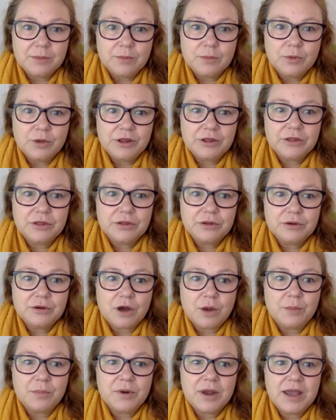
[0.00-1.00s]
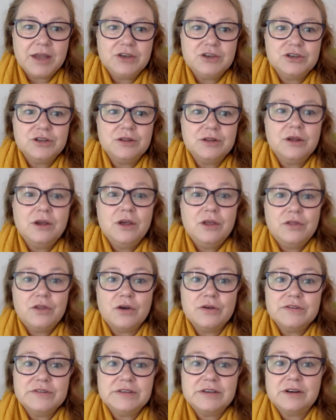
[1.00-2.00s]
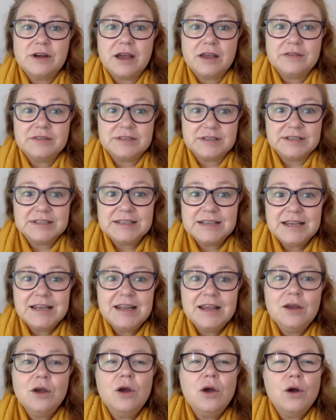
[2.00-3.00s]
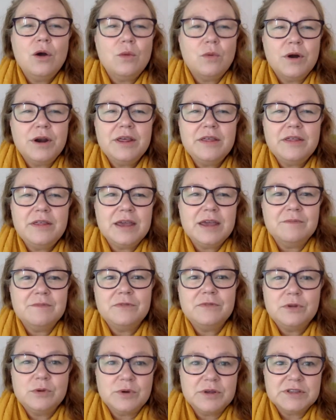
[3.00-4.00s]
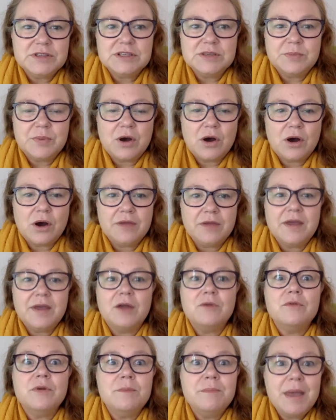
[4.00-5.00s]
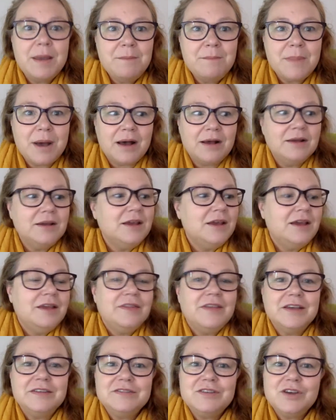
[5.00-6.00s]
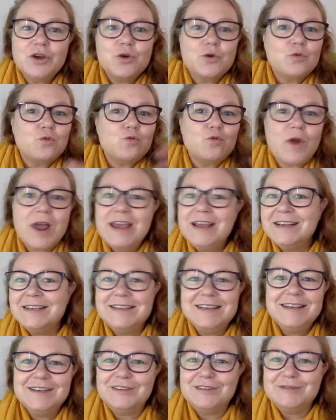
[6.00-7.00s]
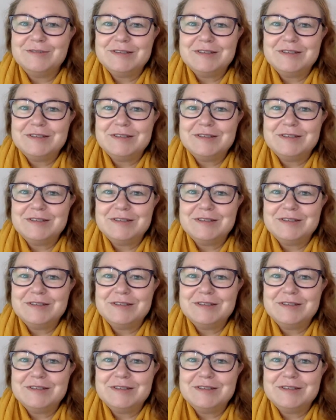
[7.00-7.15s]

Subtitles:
with comprehension, those that are succeeding, what are the influences behind that? Remember, there's a great deal of